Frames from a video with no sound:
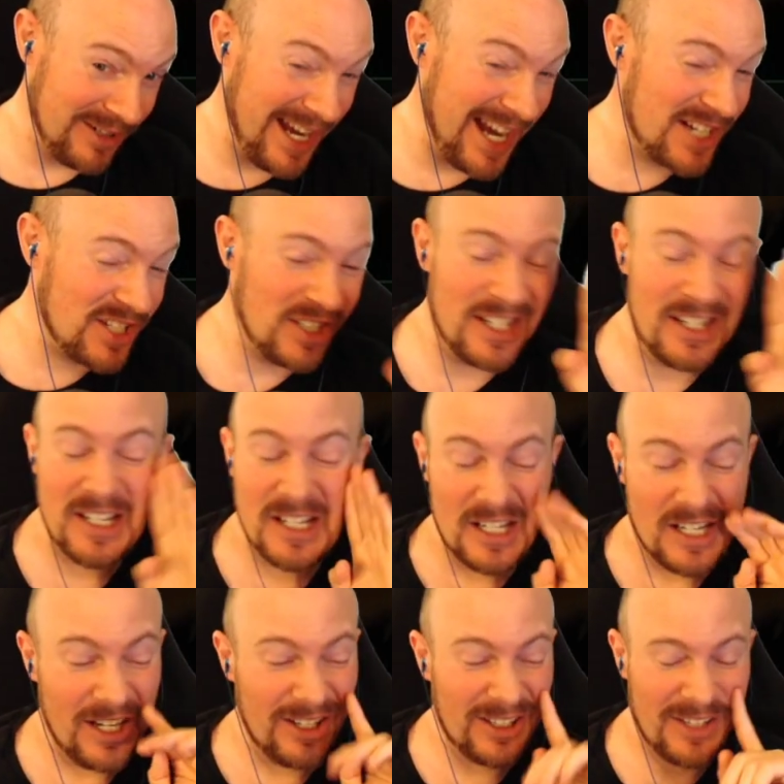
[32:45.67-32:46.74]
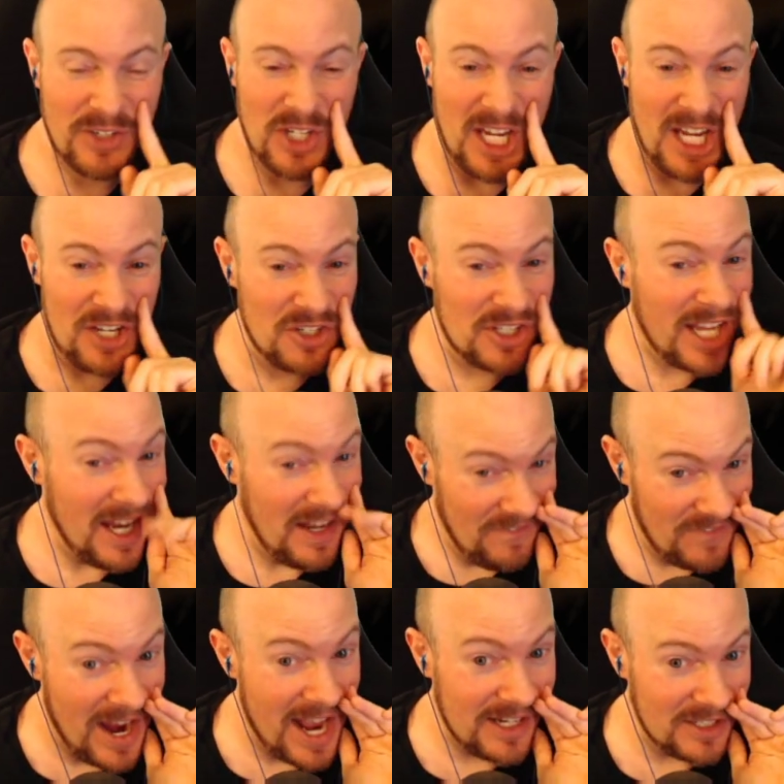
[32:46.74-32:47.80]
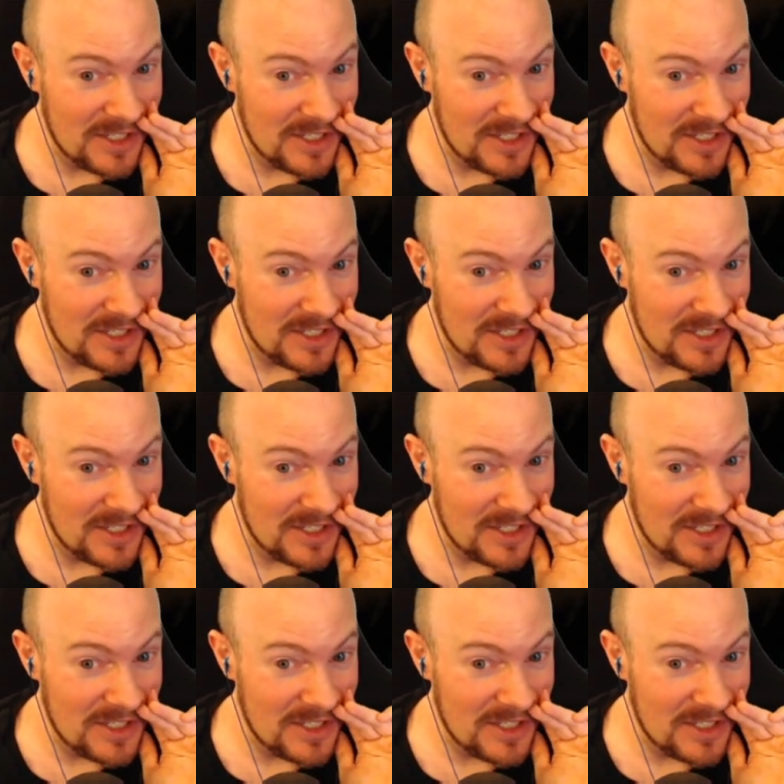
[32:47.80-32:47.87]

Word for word: actually give you a hint. You can't find it in